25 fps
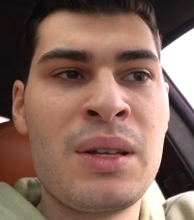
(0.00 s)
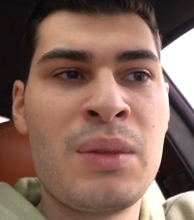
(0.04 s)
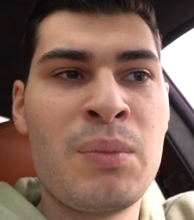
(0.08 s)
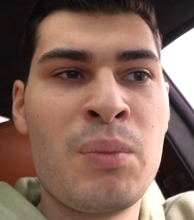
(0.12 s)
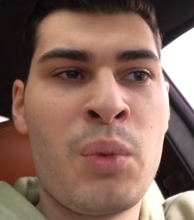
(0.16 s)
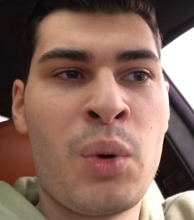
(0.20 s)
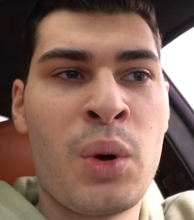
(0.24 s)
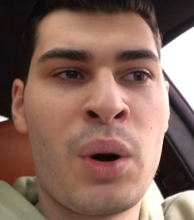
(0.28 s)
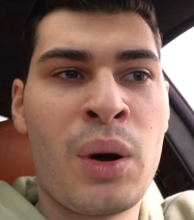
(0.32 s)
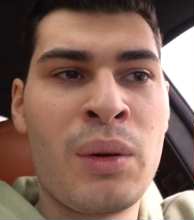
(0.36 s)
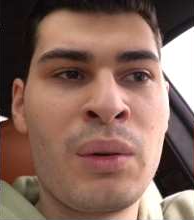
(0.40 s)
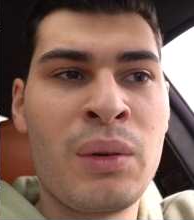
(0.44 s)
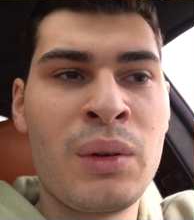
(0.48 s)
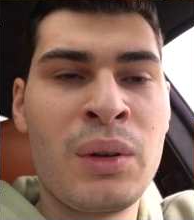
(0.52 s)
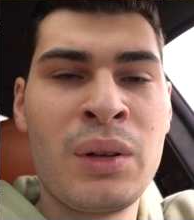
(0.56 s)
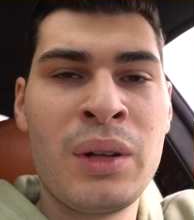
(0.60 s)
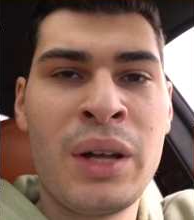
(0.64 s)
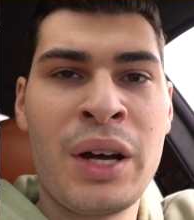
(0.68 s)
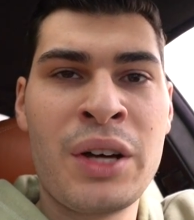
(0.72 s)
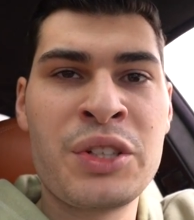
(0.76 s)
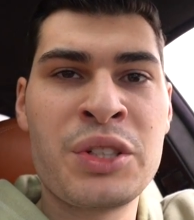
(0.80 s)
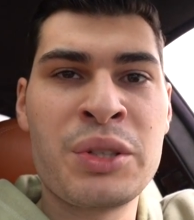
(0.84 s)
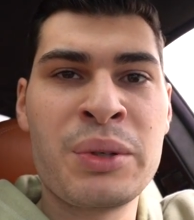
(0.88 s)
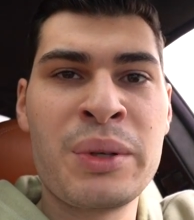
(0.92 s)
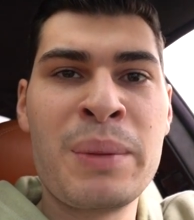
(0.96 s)
more
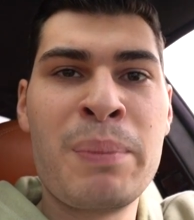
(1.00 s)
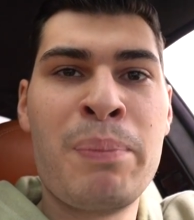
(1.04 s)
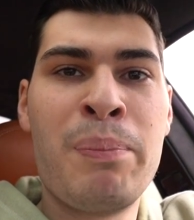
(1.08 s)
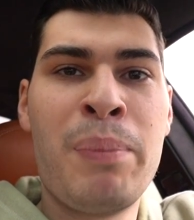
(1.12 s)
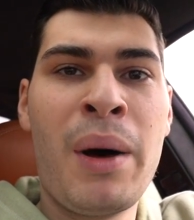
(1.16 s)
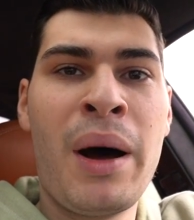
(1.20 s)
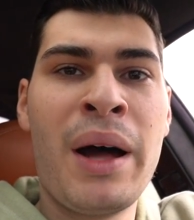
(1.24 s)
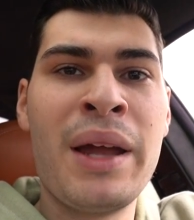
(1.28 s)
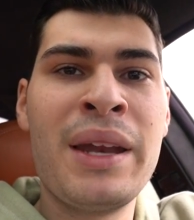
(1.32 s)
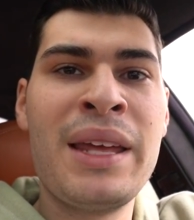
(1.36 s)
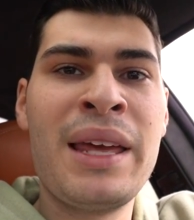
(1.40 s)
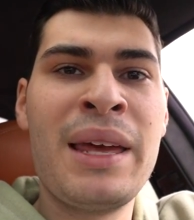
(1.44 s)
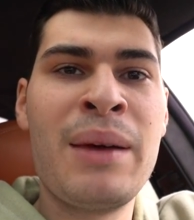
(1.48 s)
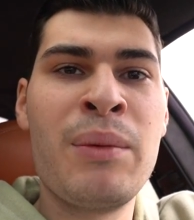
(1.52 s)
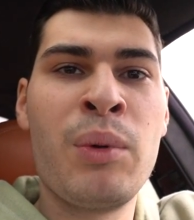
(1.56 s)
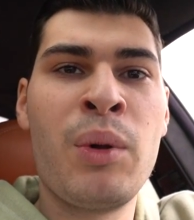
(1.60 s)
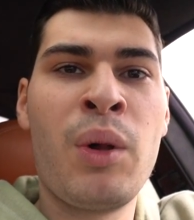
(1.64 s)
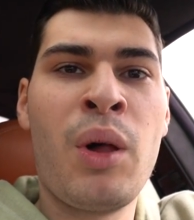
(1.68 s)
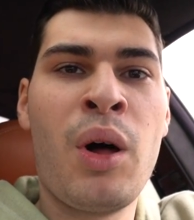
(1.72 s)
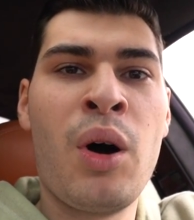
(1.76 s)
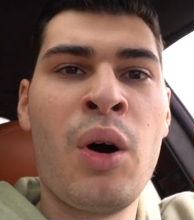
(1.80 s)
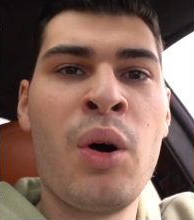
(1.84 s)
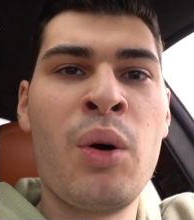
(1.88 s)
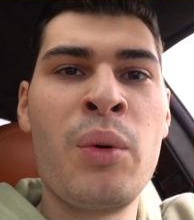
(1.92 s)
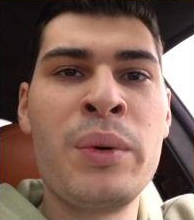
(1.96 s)
luxury, but it
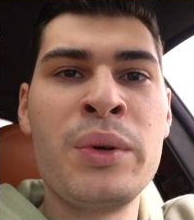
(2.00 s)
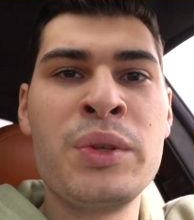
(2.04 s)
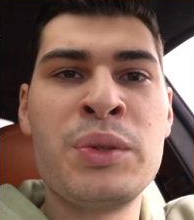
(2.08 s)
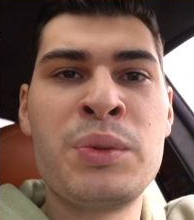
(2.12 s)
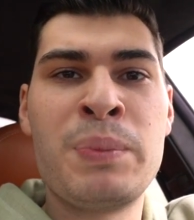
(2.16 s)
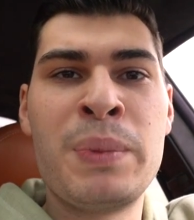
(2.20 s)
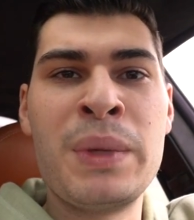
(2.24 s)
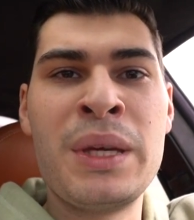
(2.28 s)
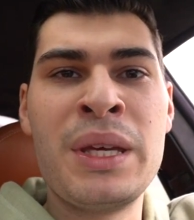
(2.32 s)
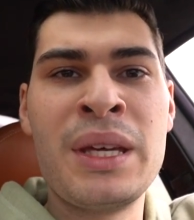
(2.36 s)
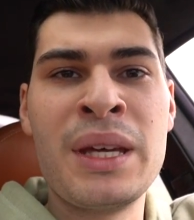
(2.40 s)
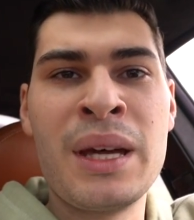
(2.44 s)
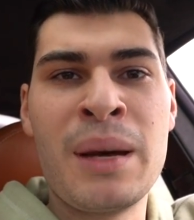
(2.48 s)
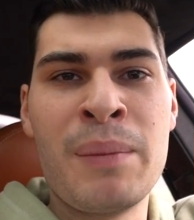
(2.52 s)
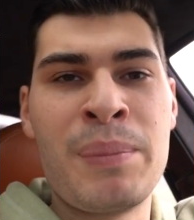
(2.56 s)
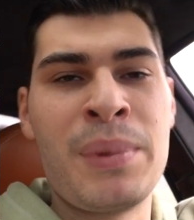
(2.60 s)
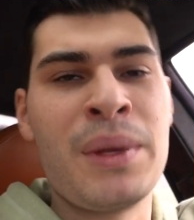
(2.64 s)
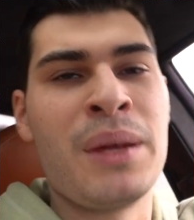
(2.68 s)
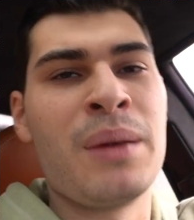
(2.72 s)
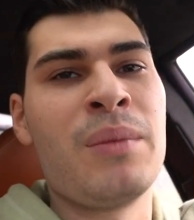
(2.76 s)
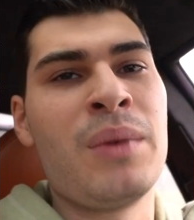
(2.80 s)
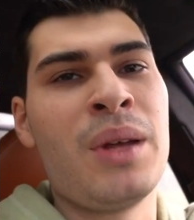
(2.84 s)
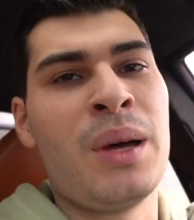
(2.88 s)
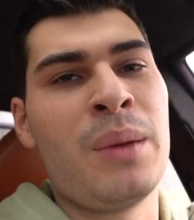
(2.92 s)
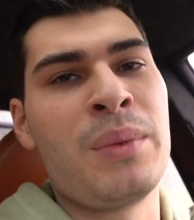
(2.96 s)
will always be a
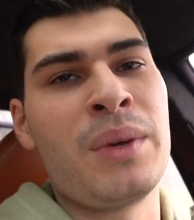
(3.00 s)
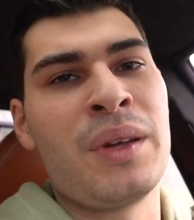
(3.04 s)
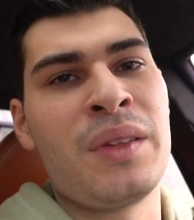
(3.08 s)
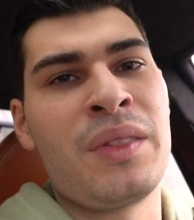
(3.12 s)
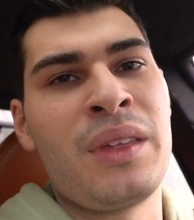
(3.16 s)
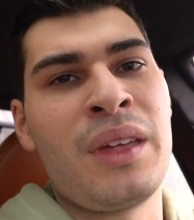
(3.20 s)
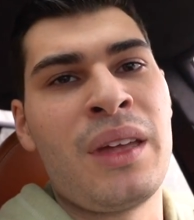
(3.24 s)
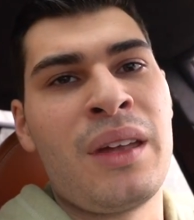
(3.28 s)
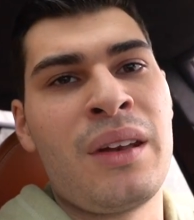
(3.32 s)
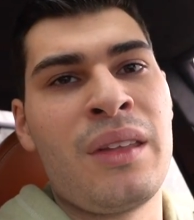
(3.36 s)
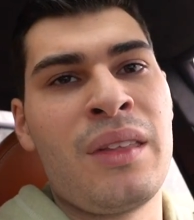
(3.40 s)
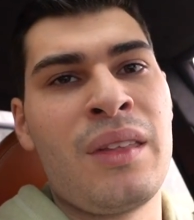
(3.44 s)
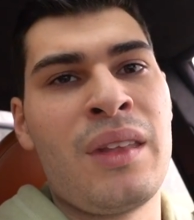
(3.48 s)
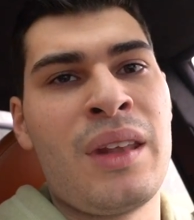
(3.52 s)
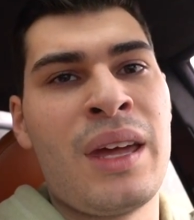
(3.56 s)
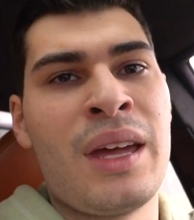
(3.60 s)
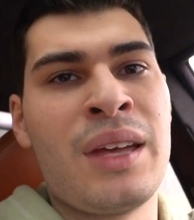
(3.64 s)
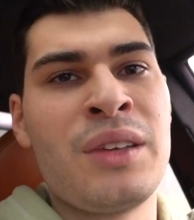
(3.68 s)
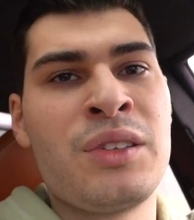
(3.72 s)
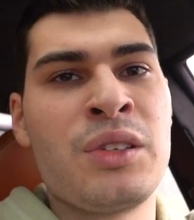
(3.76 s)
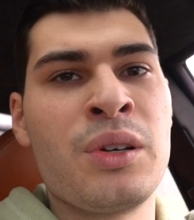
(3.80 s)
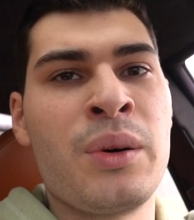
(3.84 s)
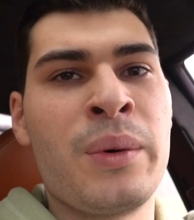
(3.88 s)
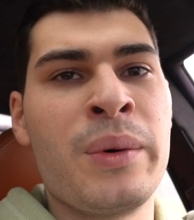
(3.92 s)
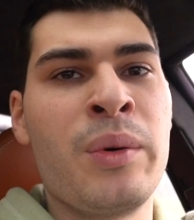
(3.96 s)
BMW at the end of the day,
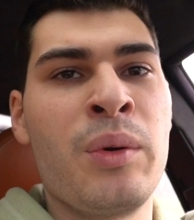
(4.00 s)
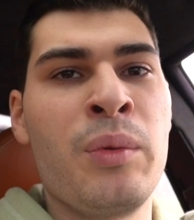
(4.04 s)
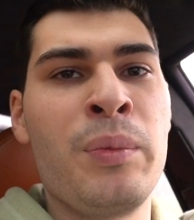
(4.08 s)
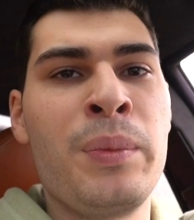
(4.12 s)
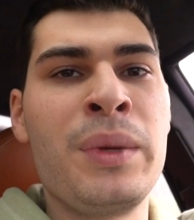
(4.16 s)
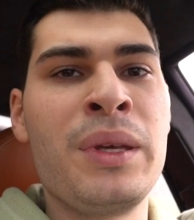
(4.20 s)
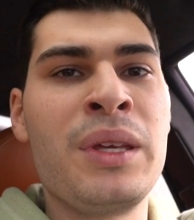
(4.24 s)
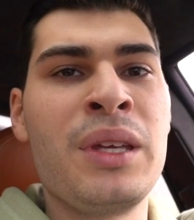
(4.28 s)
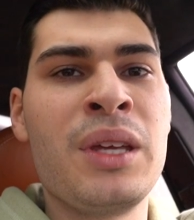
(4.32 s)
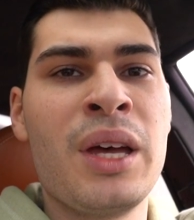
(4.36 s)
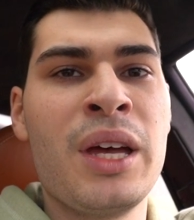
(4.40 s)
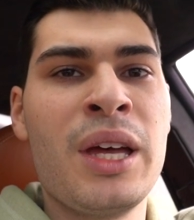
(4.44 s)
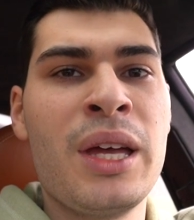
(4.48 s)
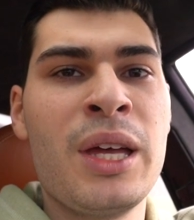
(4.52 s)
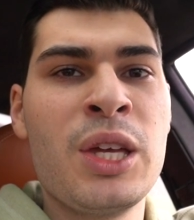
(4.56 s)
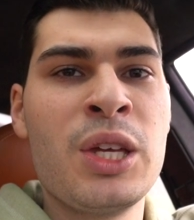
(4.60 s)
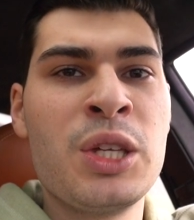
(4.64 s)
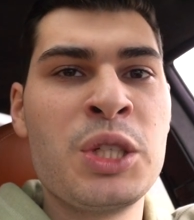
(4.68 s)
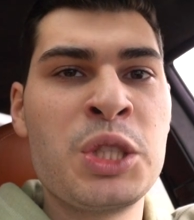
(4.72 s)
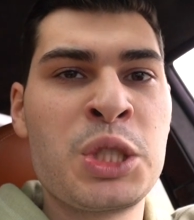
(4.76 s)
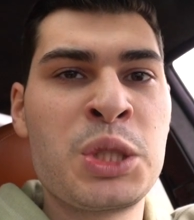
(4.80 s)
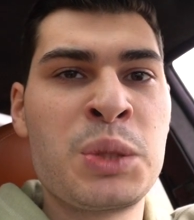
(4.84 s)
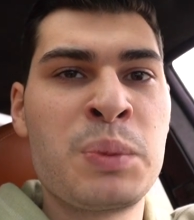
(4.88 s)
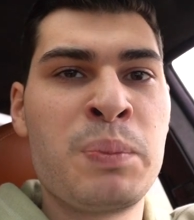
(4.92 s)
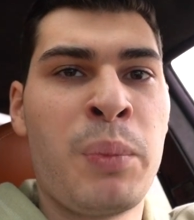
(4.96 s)
so it will be
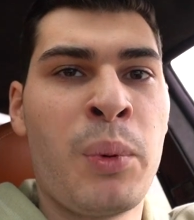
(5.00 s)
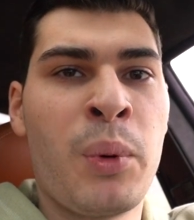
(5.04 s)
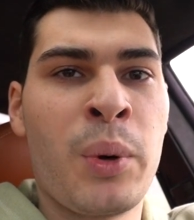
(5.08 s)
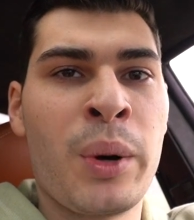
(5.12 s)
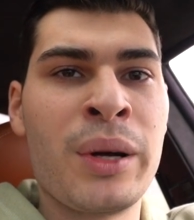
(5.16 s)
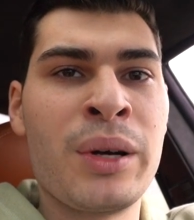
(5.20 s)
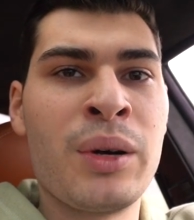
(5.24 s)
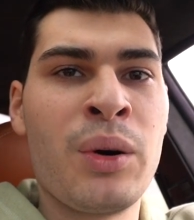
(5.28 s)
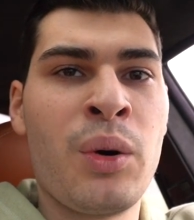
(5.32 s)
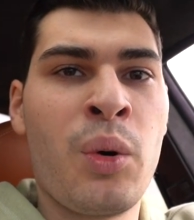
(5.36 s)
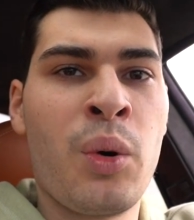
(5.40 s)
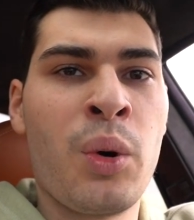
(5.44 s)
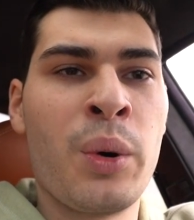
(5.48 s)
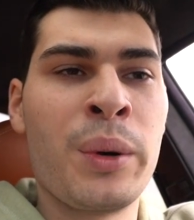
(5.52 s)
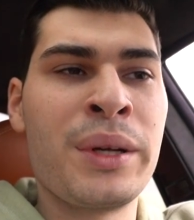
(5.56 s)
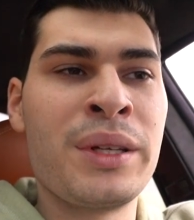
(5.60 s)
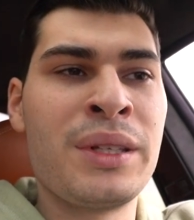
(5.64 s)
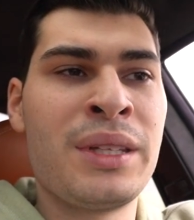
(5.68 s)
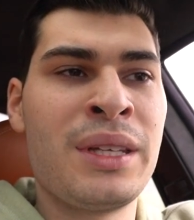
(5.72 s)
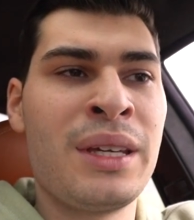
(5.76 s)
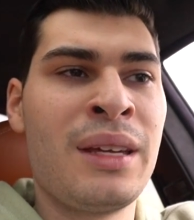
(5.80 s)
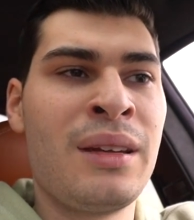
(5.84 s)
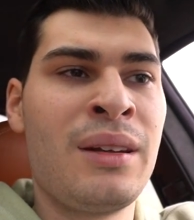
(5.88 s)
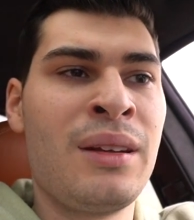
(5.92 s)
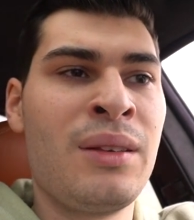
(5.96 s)
sport
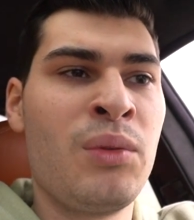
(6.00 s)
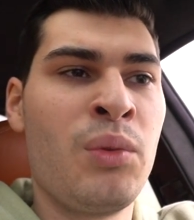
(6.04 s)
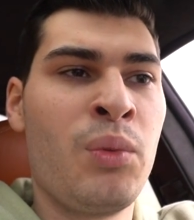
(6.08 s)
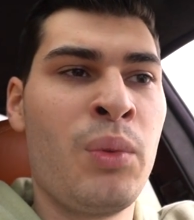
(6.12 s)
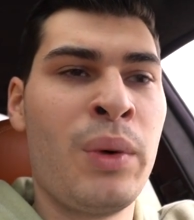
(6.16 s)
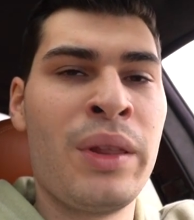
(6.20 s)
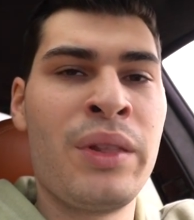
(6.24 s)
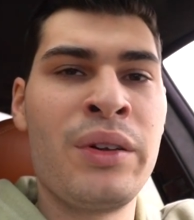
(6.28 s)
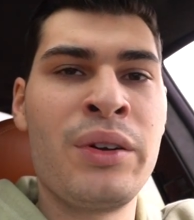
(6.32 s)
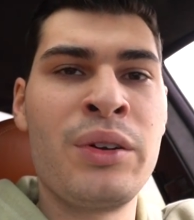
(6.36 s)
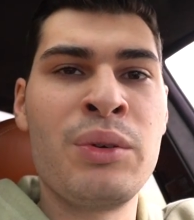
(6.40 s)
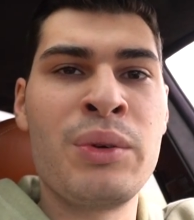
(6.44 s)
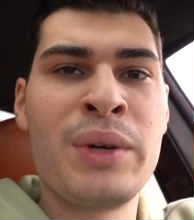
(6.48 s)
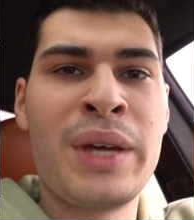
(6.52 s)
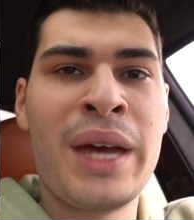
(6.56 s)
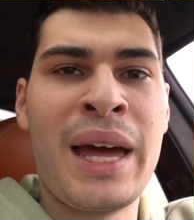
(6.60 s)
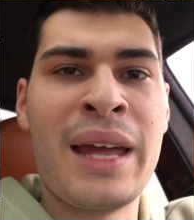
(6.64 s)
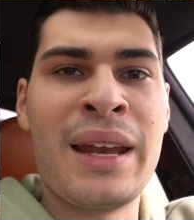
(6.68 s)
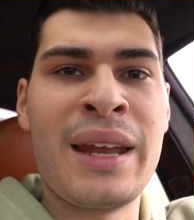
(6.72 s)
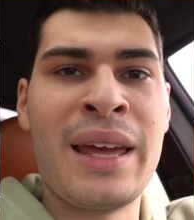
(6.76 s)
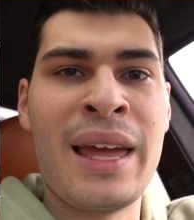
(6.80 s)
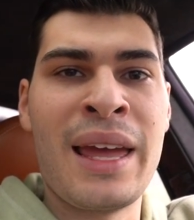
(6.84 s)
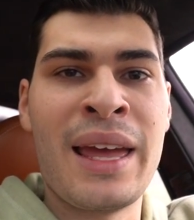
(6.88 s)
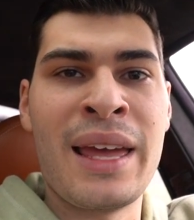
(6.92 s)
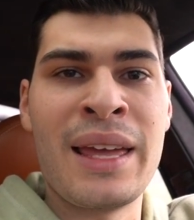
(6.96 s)
oriented, whether you
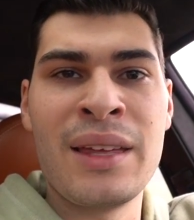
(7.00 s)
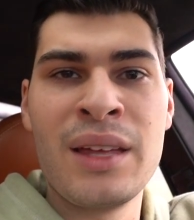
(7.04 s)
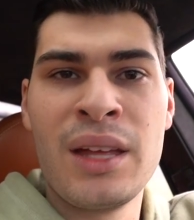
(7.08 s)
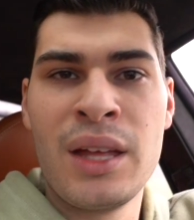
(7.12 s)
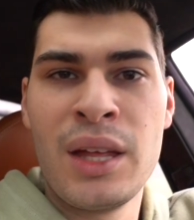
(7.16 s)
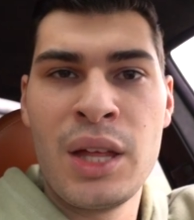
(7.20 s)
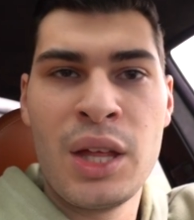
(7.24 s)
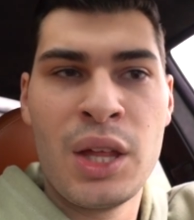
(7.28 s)
get a